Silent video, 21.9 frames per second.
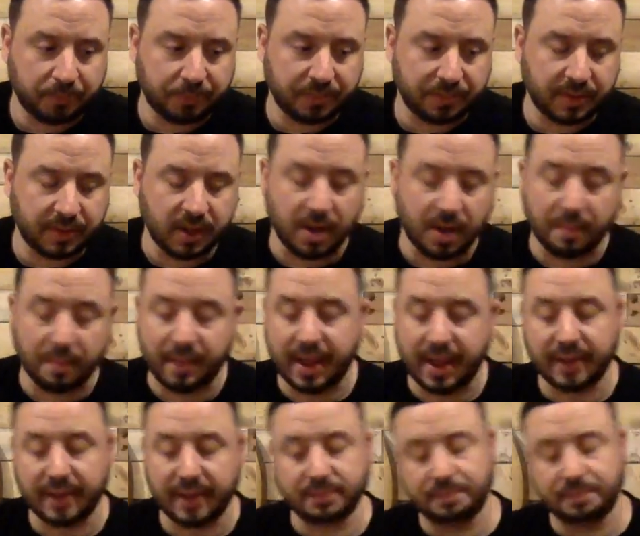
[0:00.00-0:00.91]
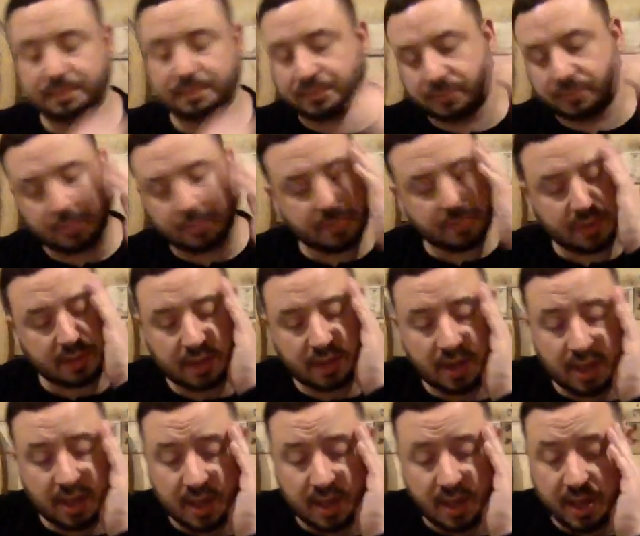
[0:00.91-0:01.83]
Oh, man.
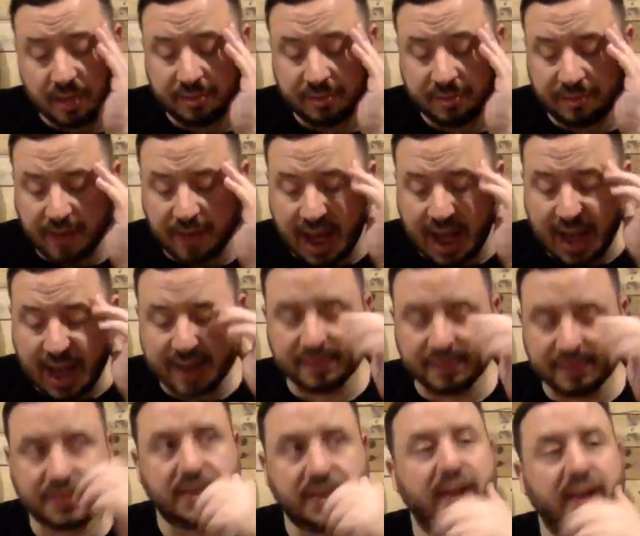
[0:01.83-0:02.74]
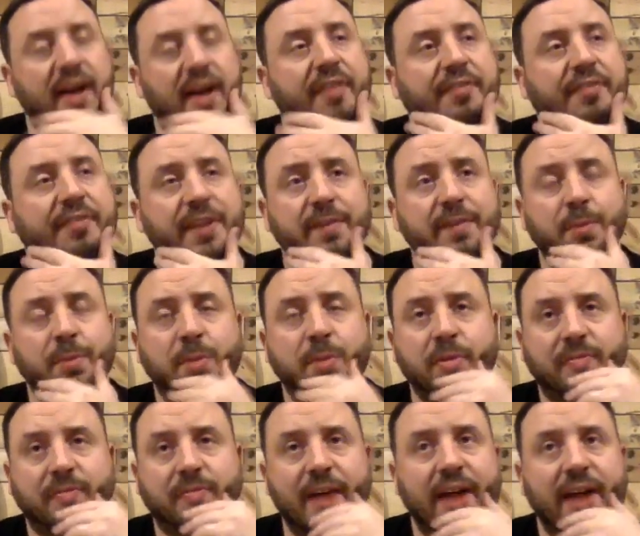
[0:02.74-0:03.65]
Five's uh, flavor
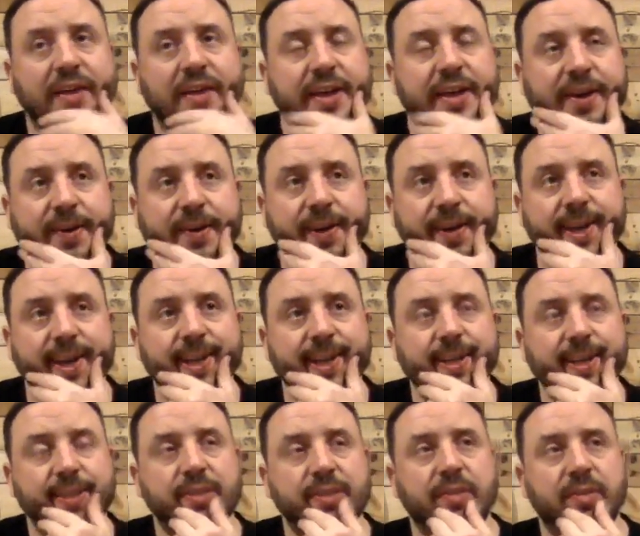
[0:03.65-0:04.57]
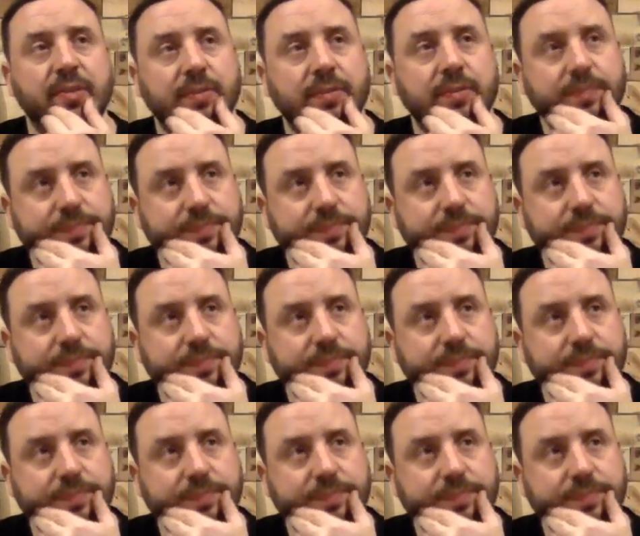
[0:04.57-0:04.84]
profile here is...